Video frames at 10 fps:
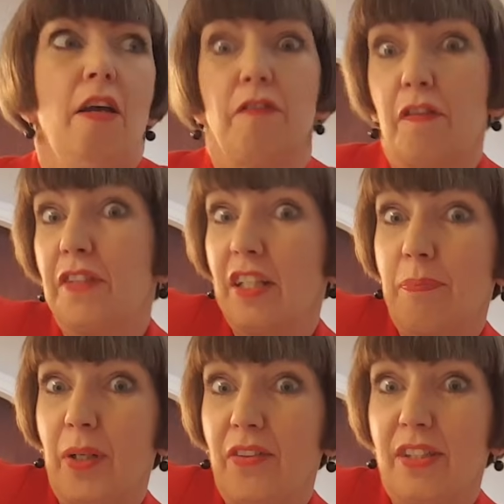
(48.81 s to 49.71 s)

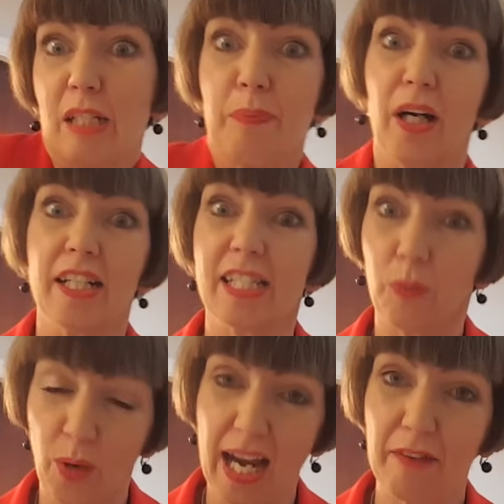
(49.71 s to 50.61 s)
50th birthday party,
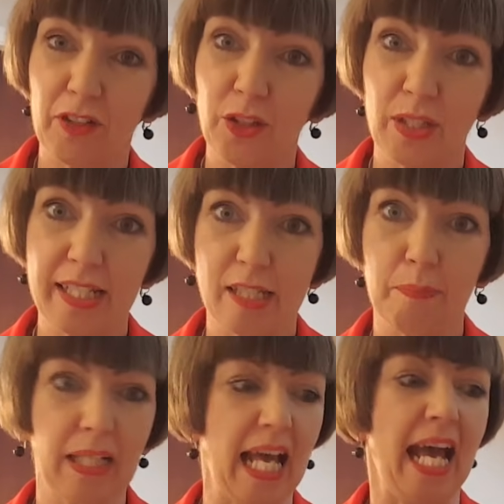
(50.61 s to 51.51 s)
whatever you need to
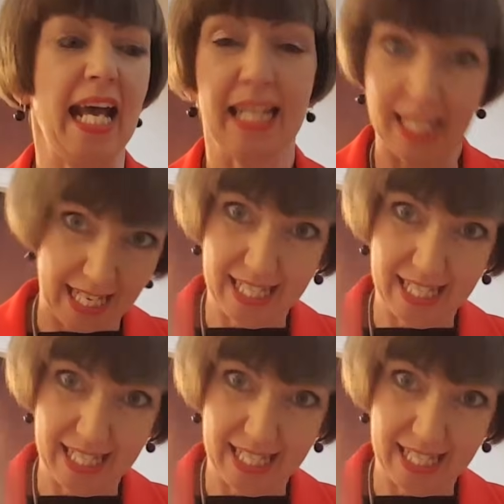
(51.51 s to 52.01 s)
plan,